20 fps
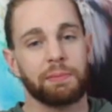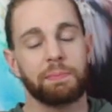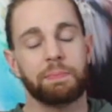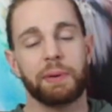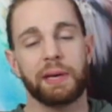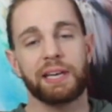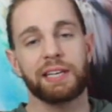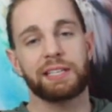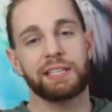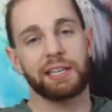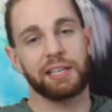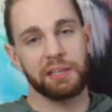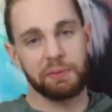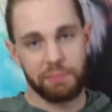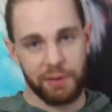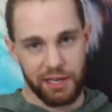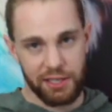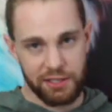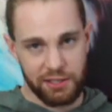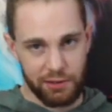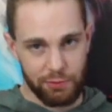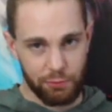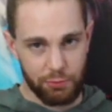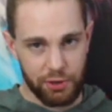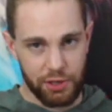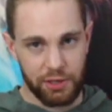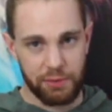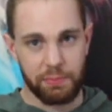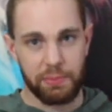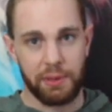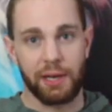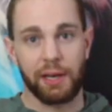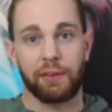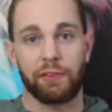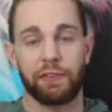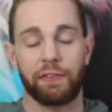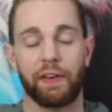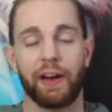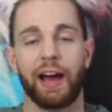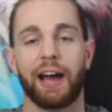basically based on one big
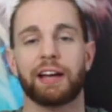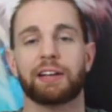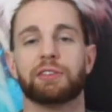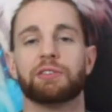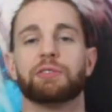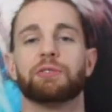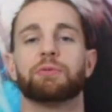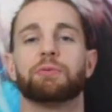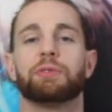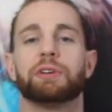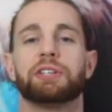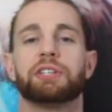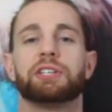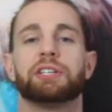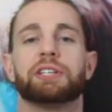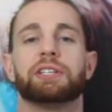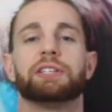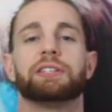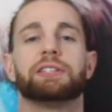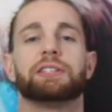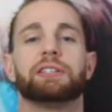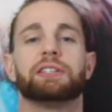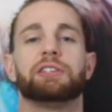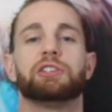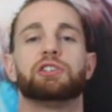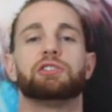factor, which is